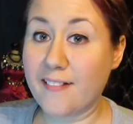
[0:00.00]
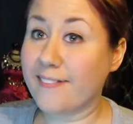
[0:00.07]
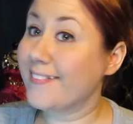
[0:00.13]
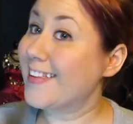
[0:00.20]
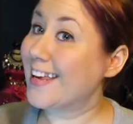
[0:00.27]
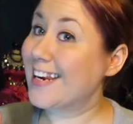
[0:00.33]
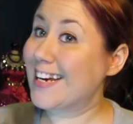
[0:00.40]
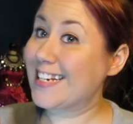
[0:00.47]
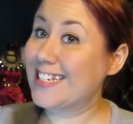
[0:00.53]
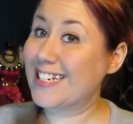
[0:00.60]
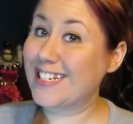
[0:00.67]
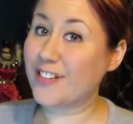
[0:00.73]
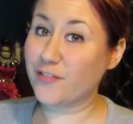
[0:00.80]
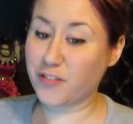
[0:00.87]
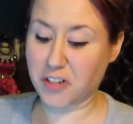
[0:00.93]
that I
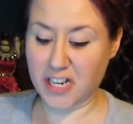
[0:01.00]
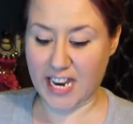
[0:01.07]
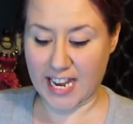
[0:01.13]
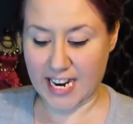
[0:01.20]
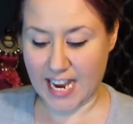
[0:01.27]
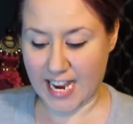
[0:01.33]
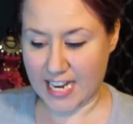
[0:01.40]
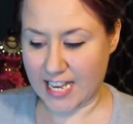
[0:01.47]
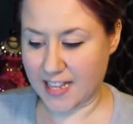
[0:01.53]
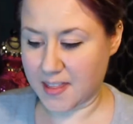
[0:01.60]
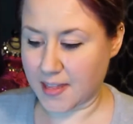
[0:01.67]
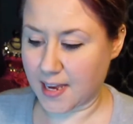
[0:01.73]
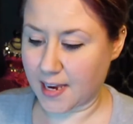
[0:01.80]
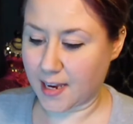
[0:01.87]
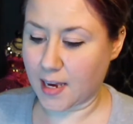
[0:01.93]
didn't forget
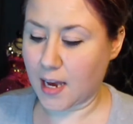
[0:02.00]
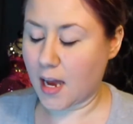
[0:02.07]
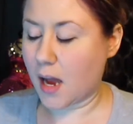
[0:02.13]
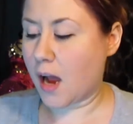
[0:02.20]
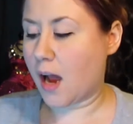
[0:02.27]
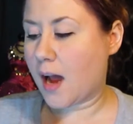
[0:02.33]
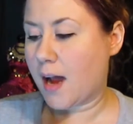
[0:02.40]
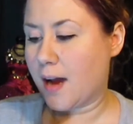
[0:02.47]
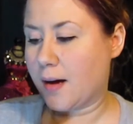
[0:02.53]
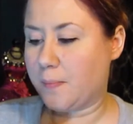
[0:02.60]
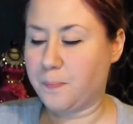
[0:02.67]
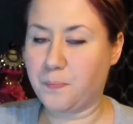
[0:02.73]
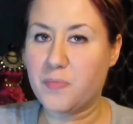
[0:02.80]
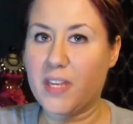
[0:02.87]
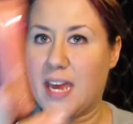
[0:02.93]
anything.
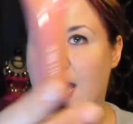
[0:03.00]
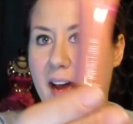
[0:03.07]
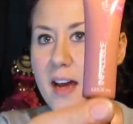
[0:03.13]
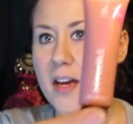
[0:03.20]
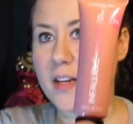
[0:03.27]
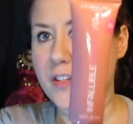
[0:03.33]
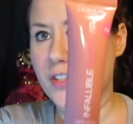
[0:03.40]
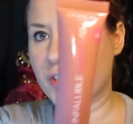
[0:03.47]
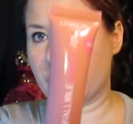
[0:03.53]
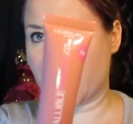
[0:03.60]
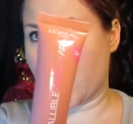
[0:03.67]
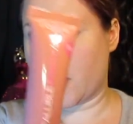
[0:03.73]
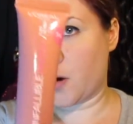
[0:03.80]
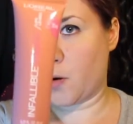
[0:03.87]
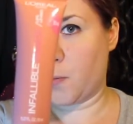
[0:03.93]
Um, yeah,
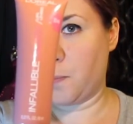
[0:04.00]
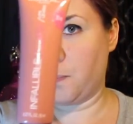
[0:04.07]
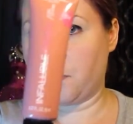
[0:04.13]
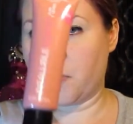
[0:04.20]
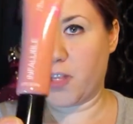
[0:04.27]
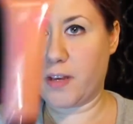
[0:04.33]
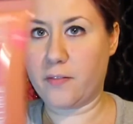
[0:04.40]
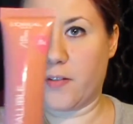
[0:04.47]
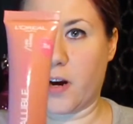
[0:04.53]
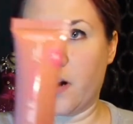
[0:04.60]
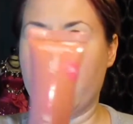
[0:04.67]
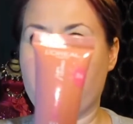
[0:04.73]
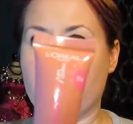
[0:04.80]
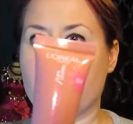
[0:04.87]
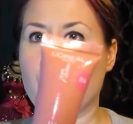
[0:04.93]
so the very
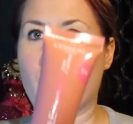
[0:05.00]
first